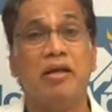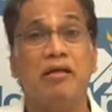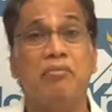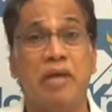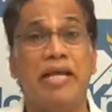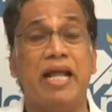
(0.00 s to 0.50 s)

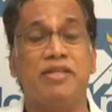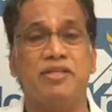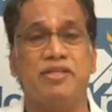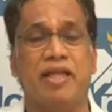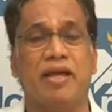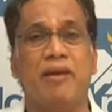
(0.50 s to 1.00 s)

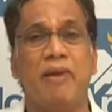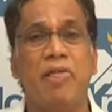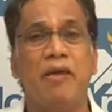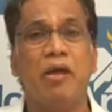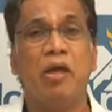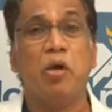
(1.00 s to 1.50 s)
analgesia.
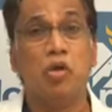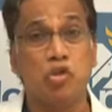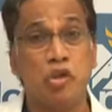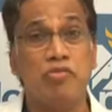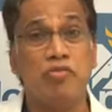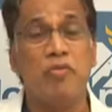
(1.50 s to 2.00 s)

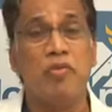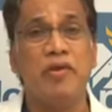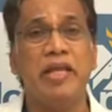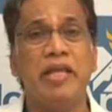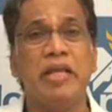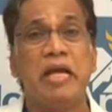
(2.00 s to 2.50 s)
Also, it will be
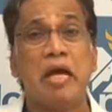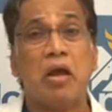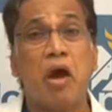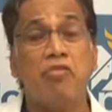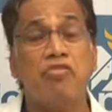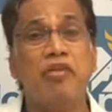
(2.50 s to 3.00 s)
very
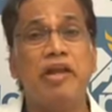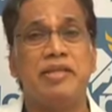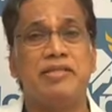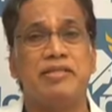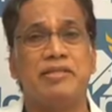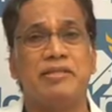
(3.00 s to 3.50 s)

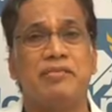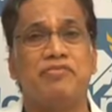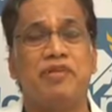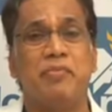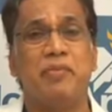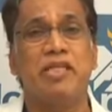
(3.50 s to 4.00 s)
confident
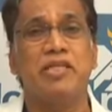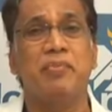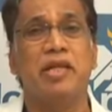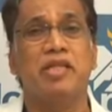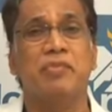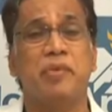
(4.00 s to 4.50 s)
for the patient,
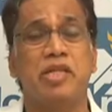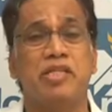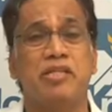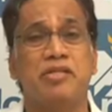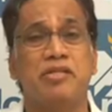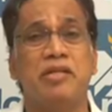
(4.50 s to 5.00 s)
because
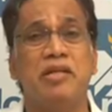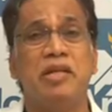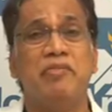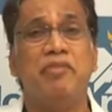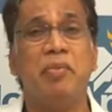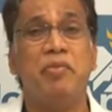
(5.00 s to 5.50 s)
patient
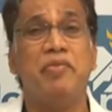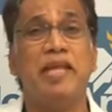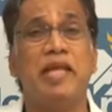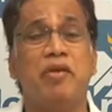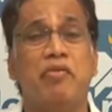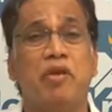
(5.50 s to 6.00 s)
will be
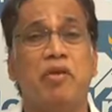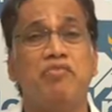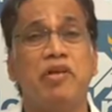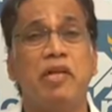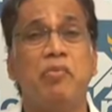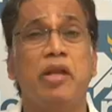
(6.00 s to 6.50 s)
very
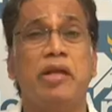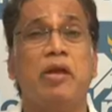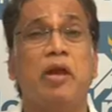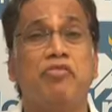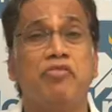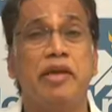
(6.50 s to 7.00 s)
comfortable and
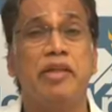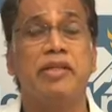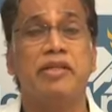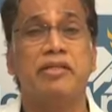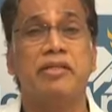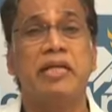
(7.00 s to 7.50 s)
confident
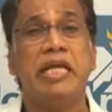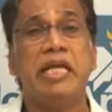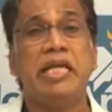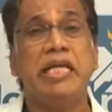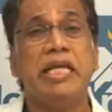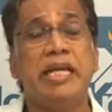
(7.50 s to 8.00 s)
that
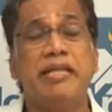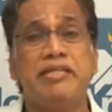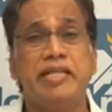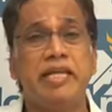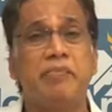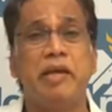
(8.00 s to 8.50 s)
he can
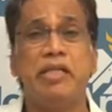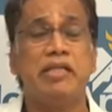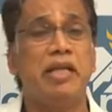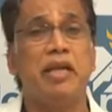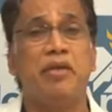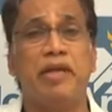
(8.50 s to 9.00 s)
take
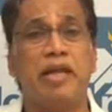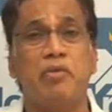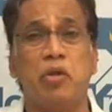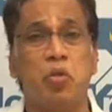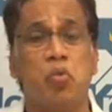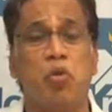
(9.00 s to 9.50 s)
painkiller
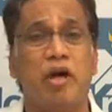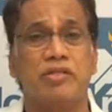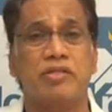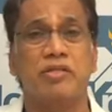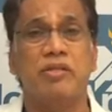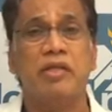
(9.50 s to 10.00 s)
whenever you want.